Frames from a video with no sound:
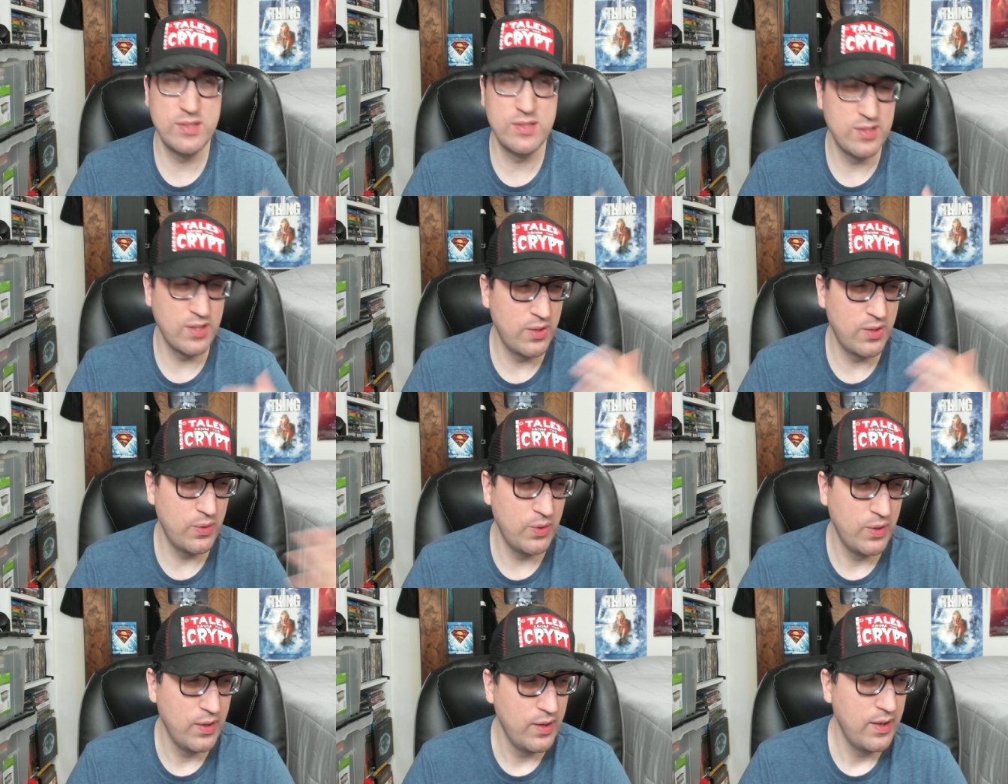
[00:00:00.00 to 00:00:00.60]

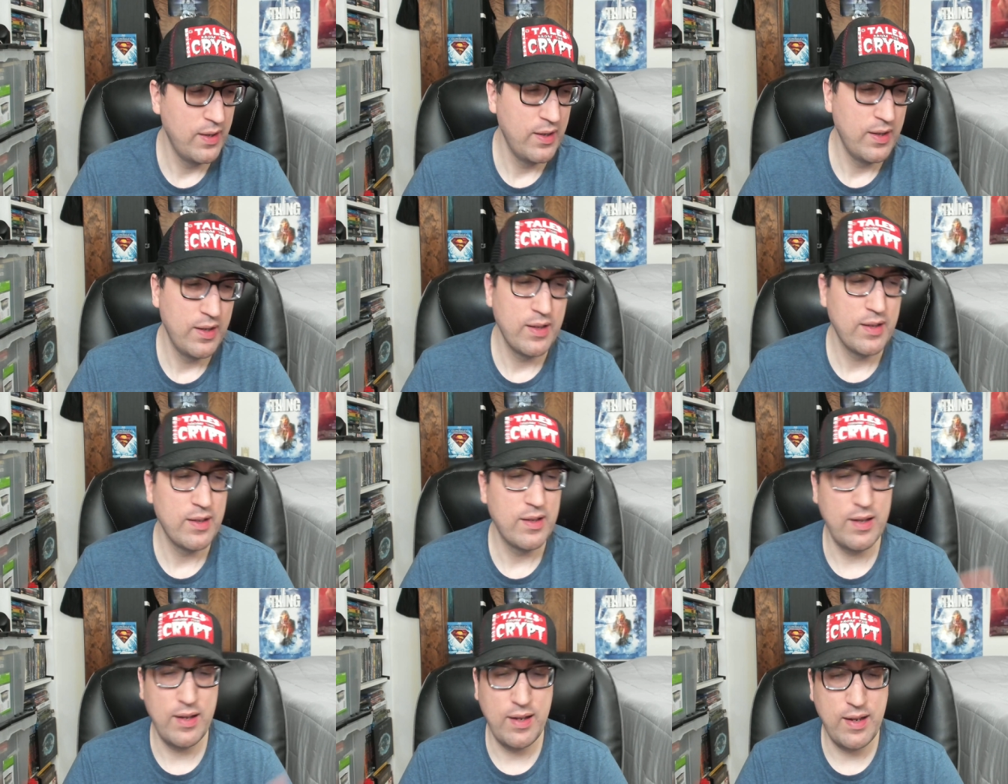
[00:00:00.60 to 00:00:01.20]
So
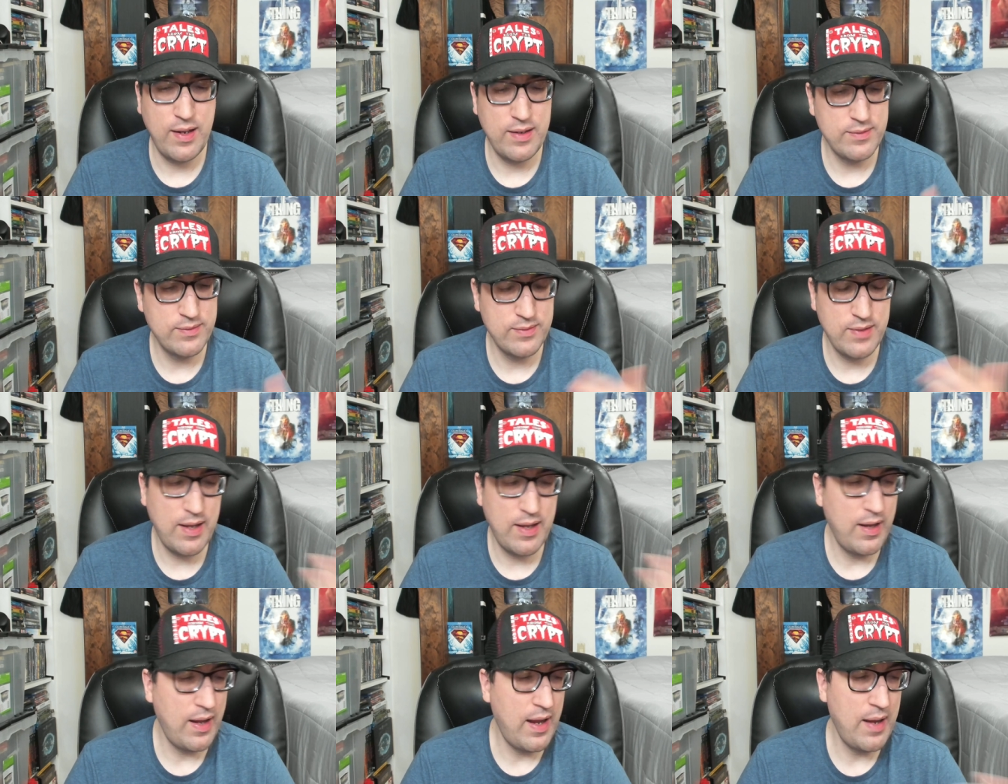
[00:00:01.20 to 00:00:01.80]

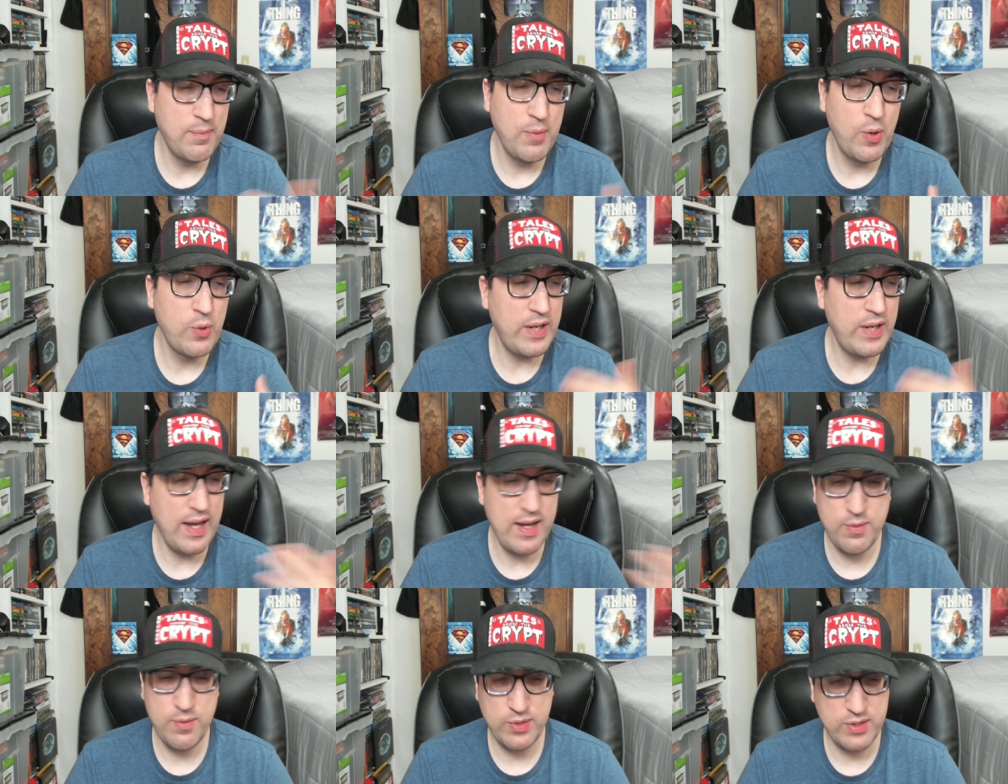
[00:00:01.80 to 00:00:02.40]
I'm
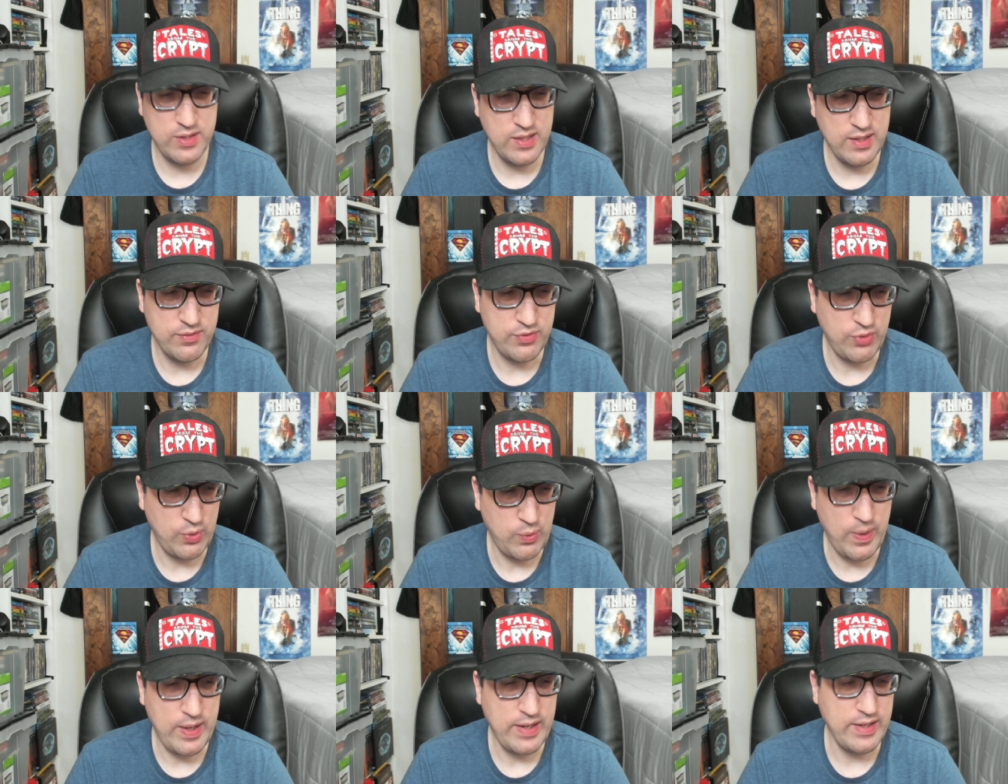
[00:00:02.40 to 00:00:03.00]
okay with it
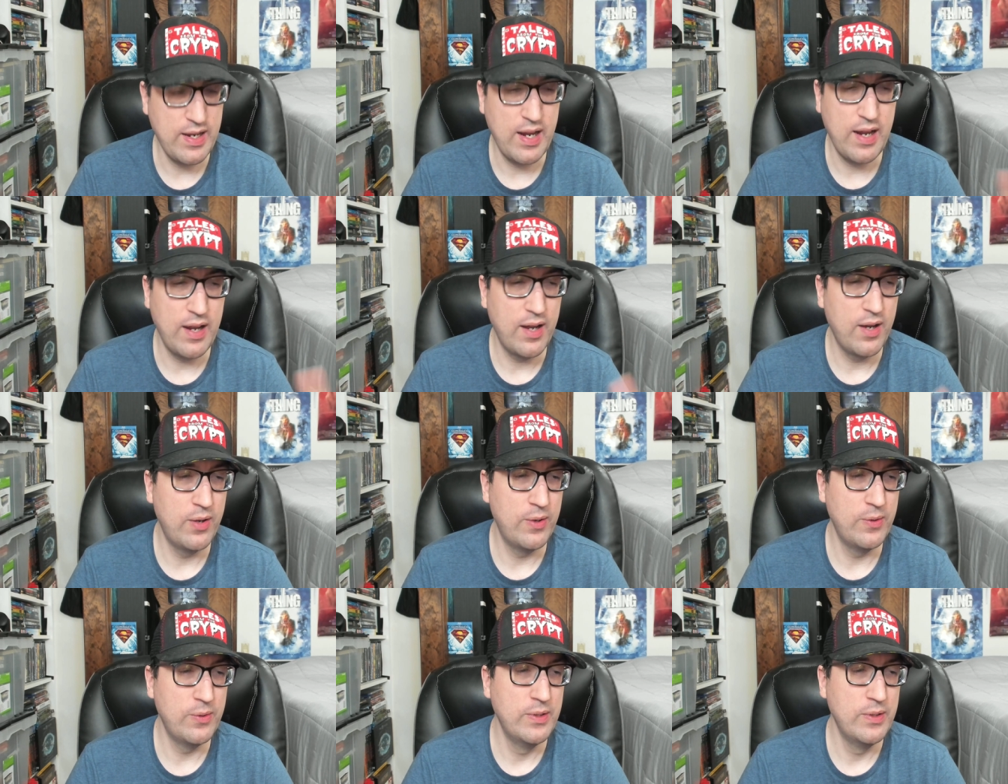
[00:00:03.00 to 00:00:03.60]
for right
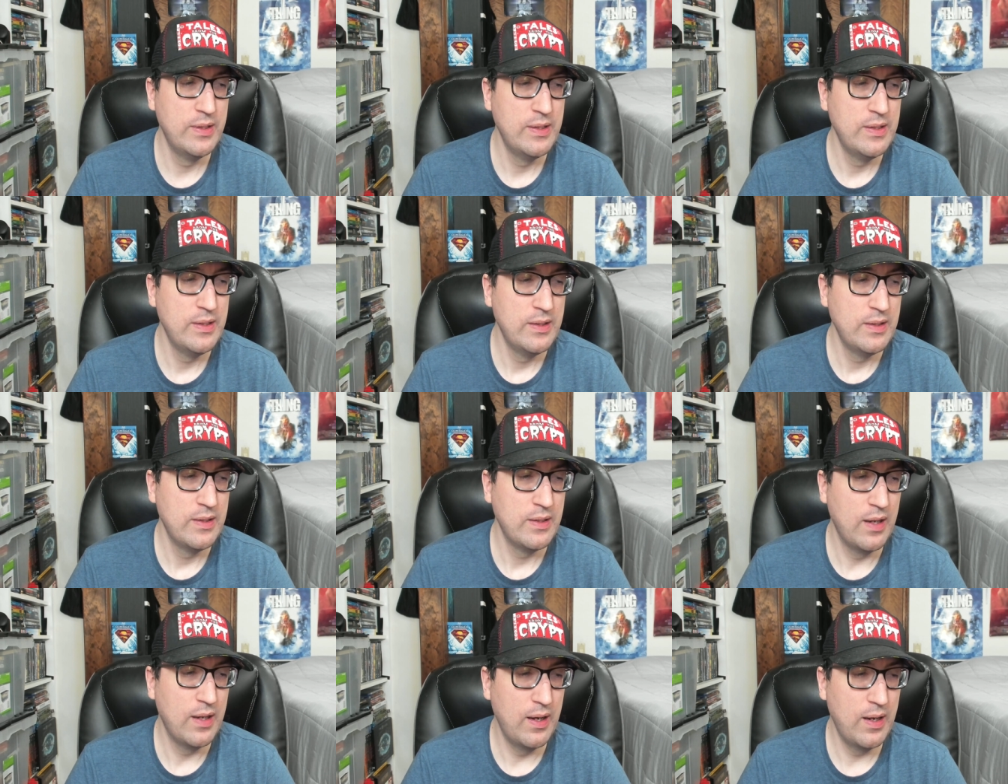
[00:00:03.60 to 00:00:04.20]
now.
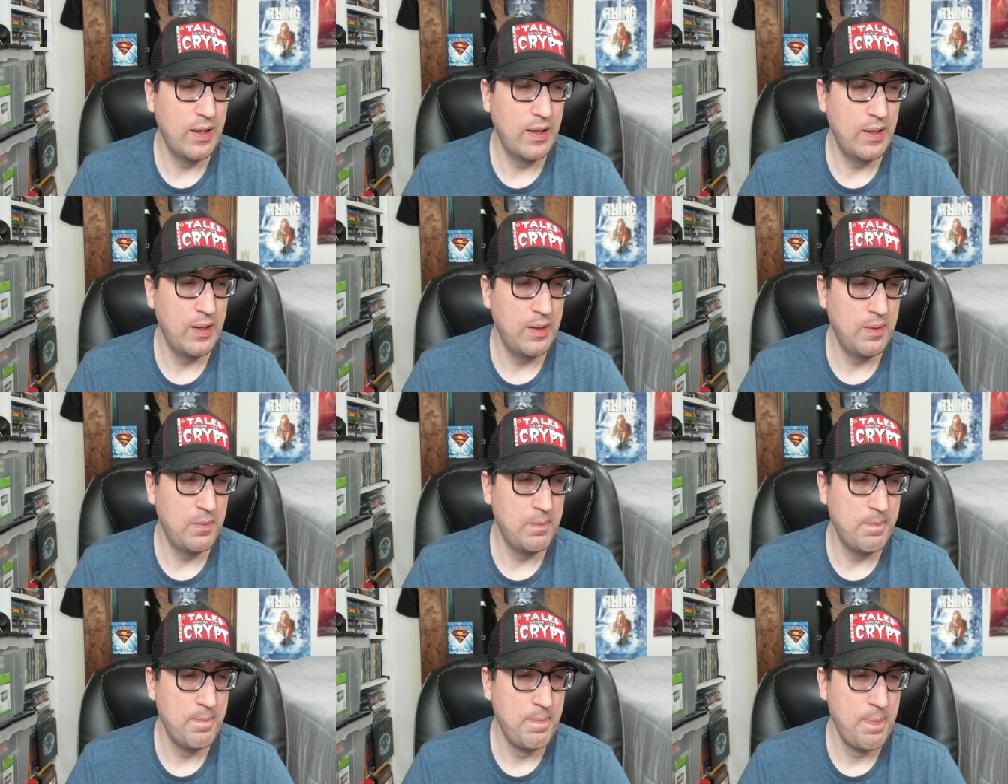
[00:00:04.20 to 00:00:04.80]

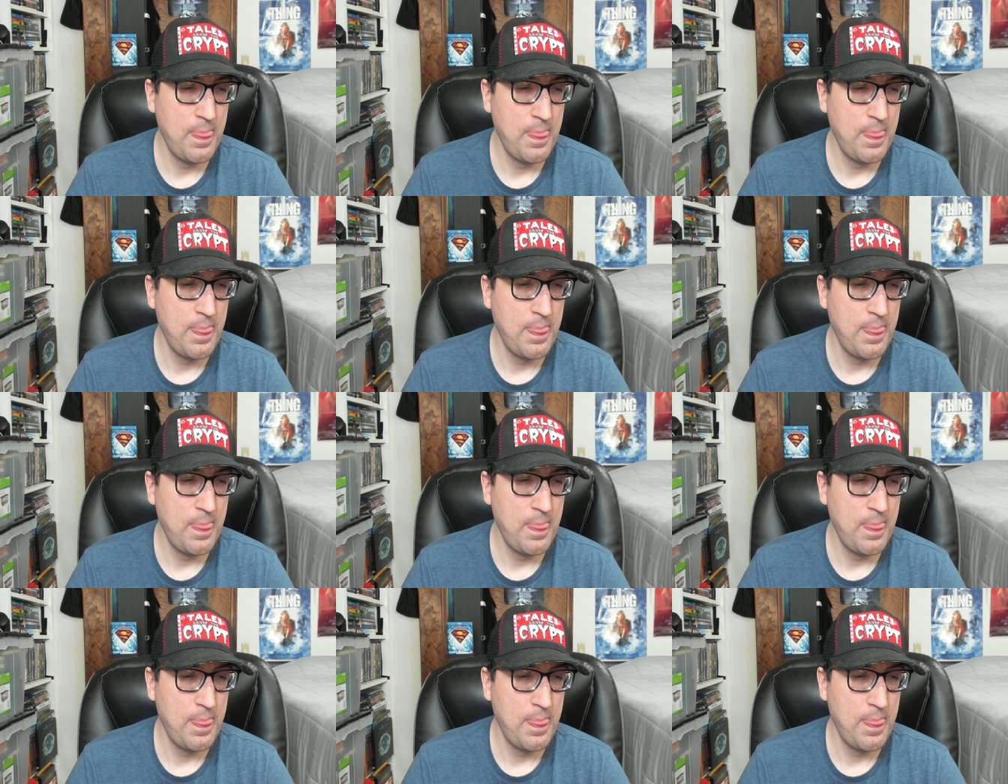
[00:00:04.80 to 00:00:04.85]
And